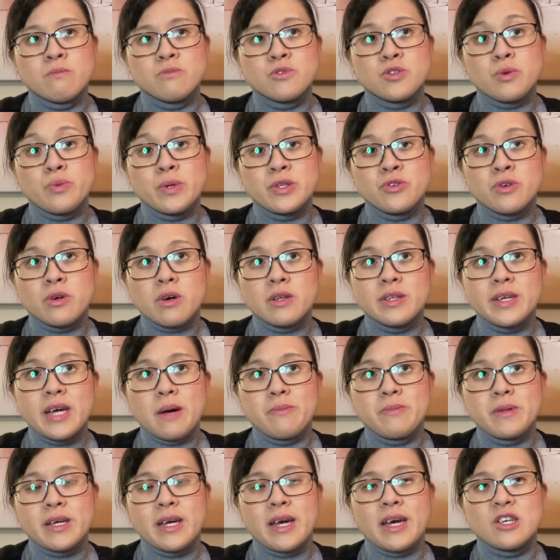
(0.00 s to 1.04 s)
we took on the
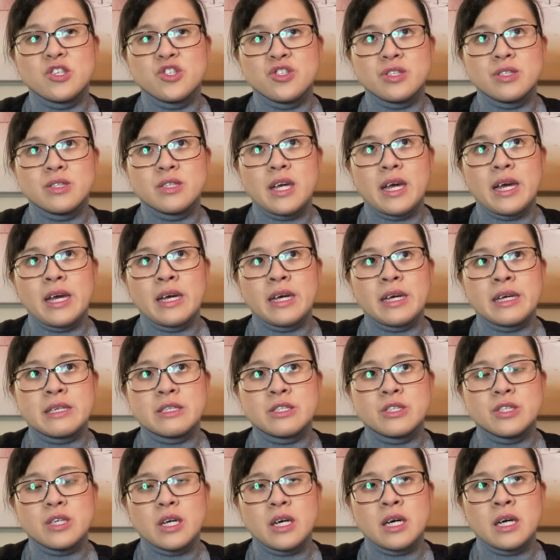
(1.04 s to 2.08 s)
application,
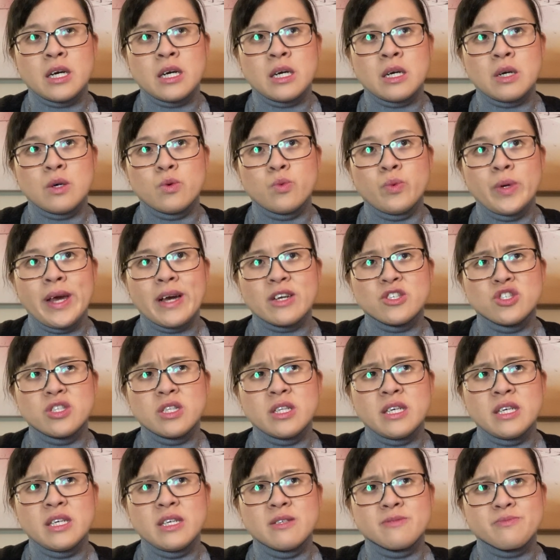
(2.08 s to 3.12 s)
and we
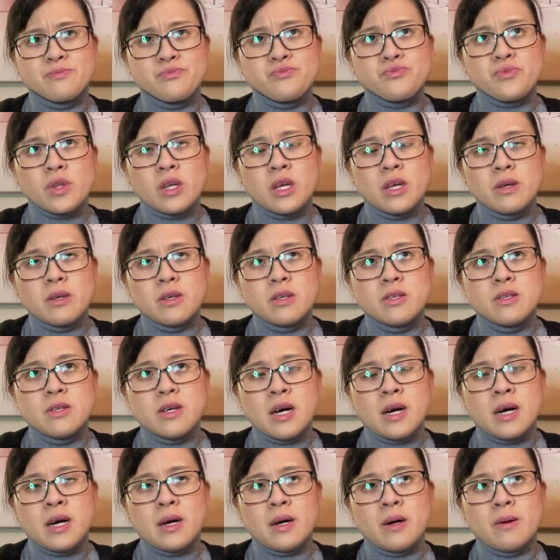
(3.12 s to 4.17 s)
actually
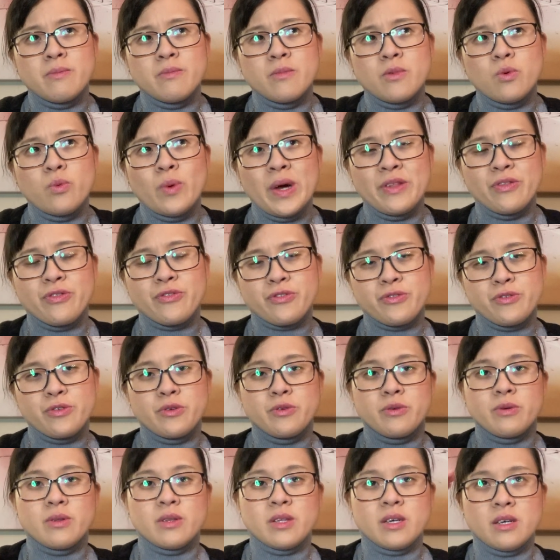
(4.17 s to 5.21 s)
went
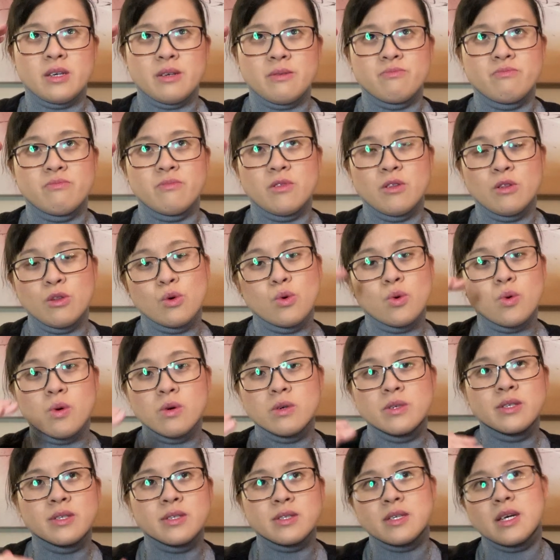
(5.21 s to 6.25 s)
through the
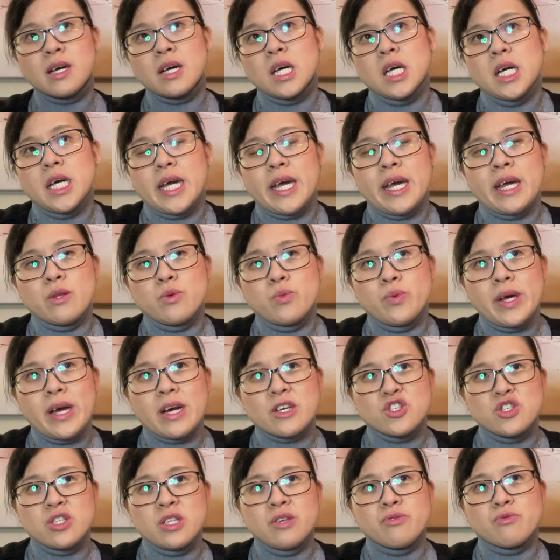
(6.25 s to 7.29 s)
laws, and we
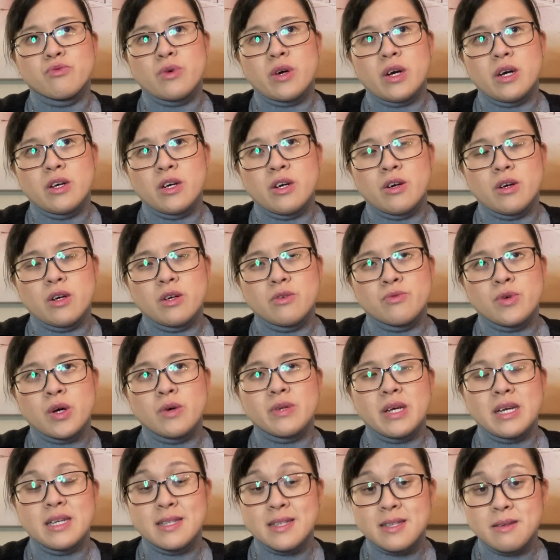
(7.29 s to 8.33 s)
actually
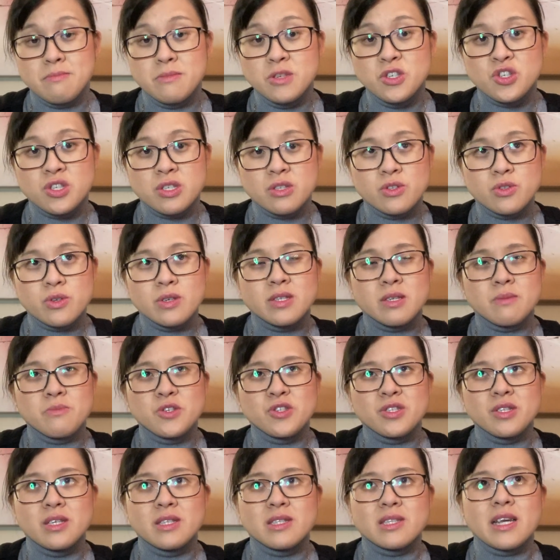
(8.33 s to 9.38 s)
wrote a submission. So a
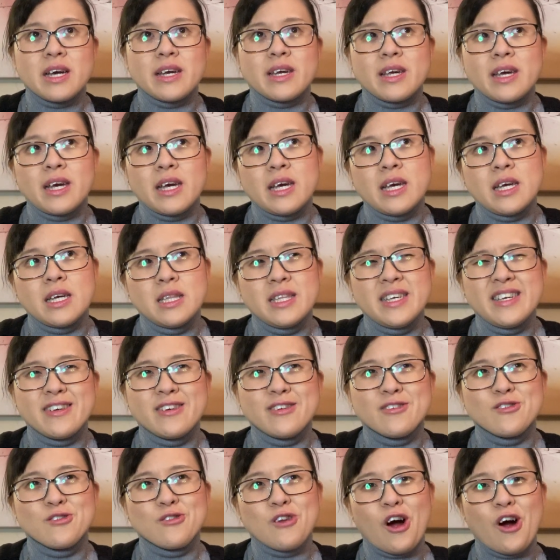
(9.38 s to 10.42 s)
submission is like a
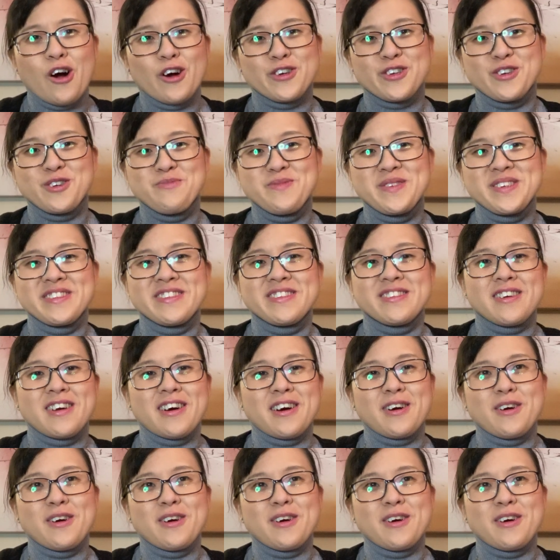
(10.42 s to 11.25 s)
legal argument